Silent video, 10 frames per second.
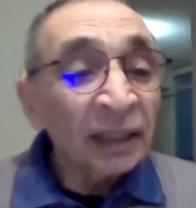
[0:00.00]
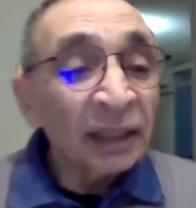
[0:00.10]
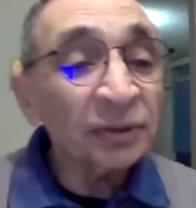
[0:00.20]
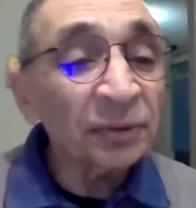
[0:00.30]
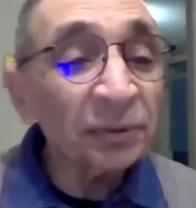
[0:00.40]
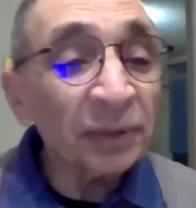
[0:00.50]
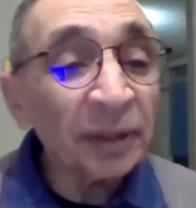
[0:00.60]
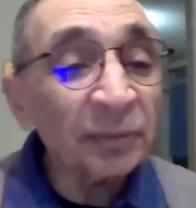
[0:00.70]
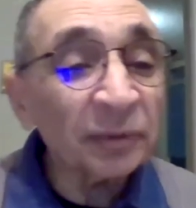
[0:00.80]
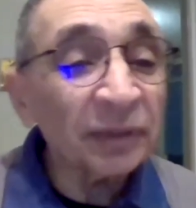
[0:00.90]

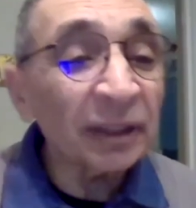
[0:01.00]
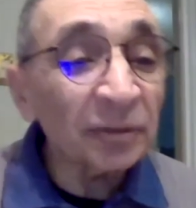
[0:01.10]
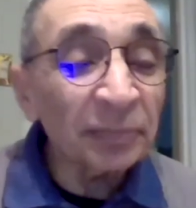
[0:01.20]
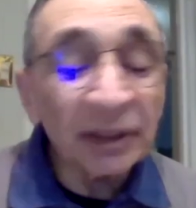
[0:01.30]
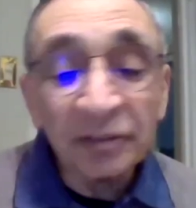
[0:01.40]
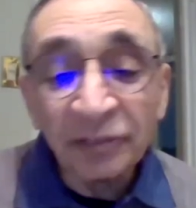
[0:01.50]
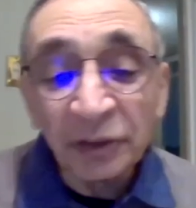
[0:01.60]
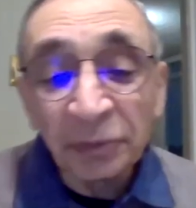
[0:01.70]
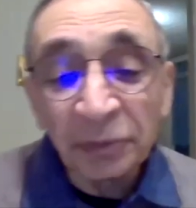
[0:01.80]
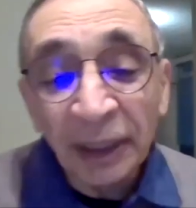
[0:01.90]
So that'll be the
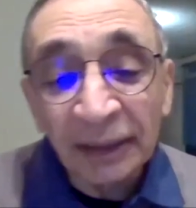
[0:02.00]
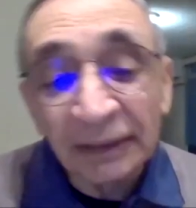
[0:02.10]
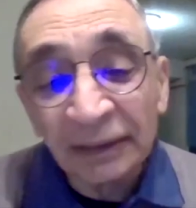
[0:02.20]
first part.